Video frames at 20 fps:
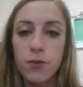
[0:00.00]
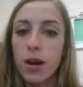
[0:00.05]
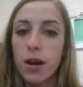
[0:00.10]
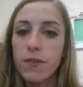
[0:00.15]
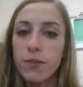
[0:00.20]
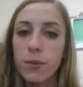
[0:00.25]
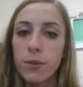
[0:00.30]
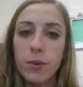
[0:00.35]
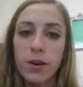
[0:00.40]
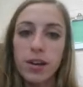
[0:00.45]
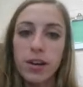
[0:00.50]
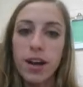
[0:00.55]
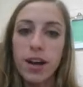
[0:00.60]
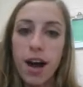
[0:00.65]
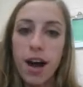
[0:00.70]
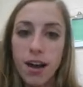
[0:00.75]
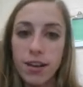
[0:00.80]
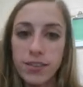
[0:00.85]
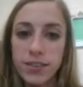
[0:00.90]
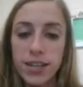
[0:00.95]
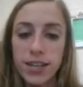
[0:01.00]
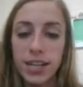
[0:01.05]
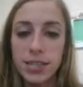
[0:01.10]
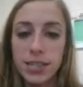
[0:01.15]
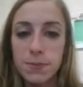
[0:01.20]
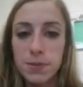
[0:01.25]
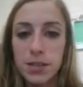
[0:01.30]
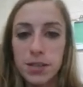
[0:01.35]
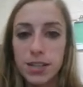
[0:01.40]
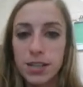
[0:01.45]
If you ever want to
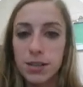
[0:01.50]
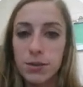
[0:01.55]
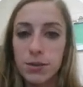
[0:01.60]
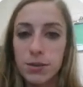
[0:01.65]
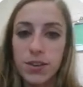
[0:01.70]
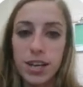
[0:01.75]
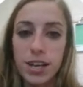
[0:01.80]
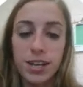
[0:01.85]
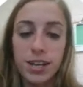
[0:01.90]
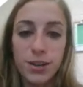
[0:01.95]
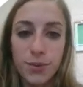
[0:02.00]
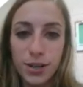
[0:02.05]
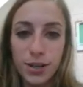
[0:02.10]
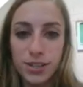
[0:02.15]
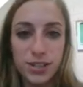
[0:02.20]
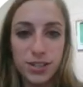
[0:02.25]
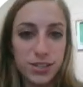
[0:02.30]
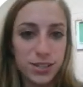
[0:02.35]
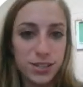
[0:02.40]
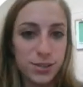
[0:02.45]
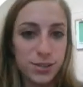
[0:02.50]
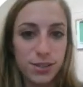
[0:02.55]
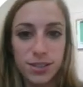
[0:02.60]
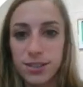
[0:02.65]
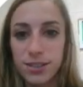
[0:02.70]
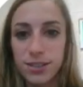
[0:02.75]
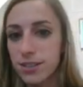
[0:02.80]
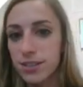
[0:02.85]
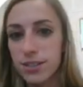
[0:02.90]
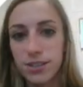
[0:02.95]
contact me, if any questions or
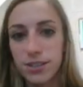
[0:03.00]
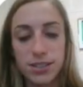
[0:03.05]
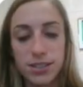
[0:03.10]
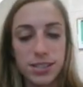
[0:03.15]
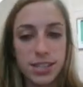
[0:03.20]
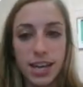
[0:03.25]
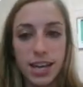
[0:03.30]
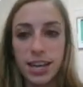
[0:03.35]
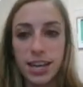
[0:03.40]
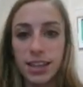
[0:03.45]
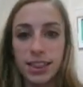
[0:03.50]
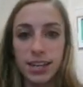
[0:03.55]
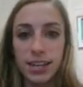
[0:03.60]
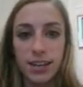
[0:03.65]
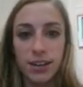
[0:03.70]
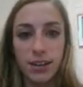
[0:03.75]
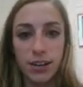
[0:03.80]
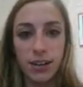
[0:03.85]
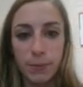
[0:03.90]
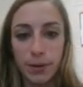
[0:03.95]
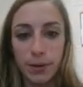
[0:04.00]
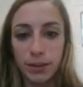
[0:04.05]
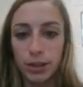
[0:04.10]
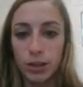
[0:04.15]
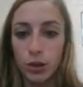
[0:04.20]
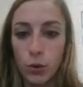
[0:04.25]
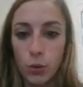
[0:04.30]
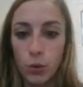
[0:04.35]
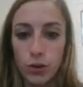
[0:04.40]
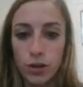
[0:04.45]
concerns, anything at all
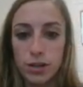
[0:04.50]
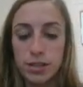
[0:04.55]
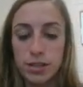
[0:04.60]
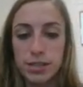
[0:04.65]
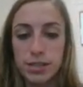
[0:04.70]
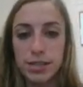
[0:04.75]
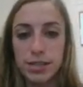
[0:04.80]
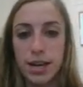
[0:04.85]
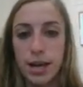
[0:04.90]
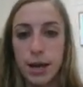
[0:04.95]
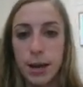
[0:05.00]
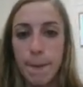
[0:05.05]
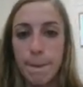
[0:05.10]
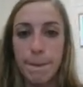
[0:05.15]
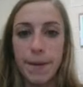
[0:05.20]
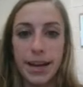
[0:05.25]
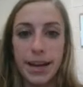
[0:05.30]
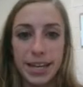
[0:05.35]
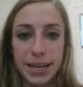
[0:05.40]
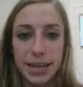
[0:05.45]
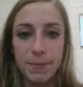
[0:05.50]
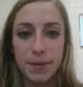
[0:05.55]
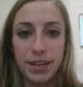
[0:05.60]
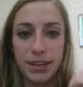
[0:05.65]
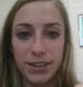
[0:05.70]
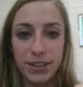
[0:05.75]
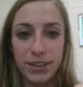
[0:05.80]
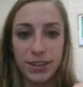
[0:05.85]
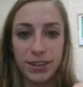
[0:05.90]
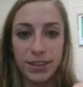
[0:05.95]
about the course, my
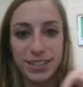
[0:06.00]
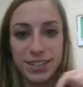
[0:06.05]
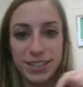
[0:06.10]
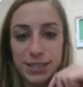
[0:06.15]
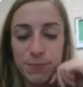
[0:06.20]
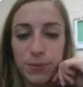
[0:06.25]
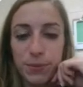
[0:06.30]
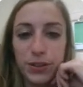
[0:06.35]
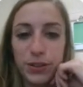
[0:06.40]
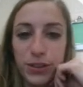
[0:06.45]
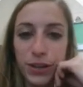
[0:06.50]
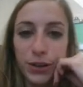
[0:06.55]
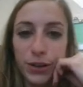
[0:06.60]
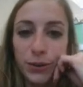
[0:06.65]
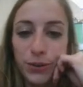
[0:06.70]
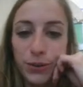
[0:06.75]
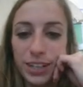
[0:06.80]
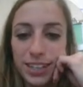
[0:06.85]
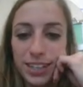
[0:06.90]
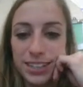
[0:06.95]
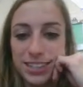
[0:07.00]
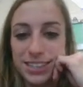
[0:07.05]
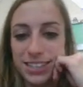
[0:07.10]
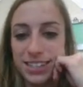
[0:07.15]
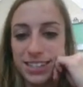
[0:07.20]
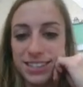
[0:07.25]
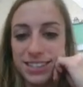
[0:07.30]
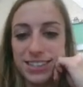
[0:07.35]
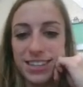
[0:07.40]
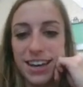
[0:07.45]
email is below.
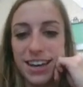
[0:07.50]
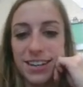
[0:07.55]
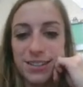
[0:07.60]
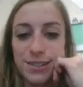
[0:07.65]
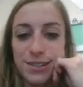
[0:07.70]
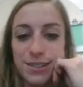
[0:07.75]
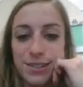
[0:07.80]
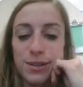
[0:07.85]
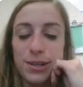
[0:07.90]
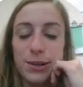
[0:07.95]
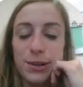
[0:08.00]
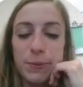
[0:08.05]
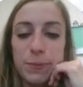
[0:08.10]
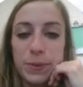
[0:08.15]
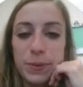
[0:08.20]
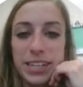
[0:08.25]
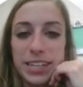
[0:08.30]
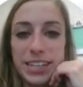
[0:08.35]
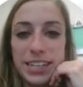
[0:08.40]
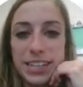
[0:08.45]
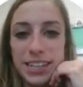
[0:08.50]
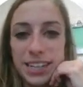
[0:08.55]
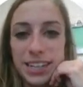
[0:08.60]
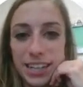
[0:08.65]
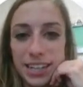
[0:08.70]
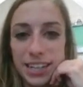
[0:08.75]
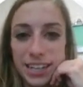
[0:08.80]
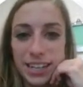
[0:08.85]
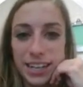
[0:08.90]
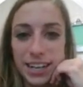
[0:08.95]
It's
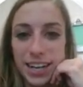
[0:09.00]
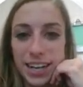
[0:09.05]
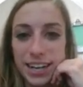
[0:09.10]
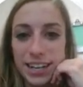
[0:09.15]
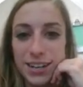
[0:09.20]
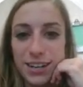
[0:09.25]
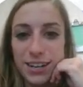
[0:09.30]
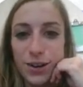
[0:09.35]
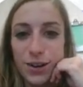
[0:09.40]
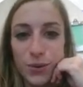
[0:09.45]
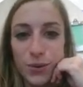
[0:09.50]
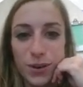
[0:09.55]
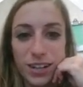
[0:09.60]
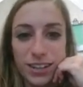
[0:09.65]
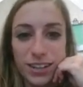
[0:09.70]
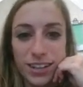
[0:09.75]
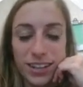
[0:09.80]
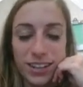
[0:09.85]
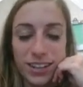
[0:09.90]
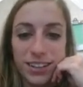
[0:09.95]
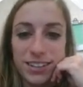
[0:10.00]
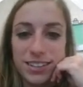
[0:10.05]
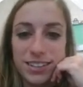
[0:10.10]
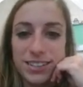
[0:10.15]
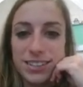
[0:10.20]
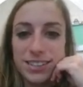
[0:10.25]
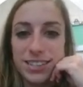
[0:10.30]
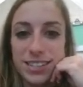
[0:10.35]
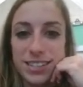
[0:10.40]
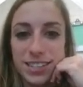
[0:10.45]

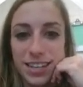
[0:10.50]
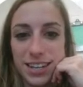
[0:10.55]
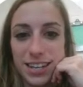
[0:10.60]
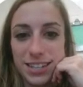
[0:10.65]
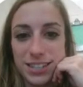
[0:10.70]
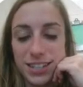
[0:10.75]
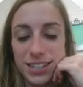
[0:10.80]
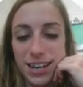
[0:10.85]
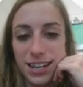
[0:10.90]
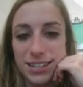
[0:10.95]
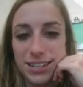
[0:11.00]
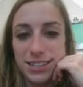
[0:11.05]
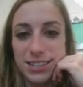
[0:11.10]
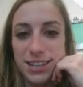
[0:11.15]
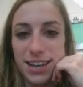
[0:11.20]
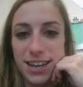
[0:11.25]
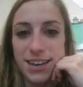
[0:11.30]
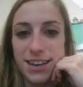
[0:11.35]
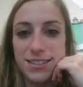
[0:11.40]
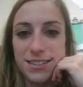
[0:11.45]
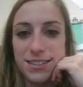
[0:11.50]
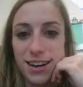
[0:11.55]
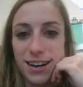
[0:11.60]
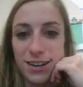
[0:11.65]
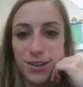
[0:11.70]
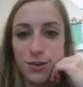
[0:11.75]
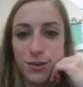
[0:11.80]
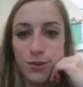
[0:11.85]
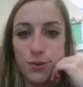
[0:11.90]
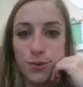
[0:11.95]

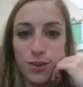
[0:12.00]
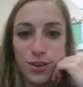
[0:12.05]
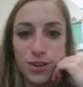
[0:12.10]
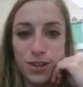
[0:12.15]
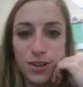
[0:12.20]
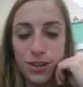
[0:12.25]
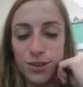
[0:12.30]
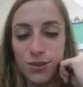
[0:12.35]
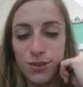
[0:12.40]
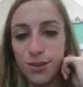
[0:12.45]
zazzarinop@ollchs.org.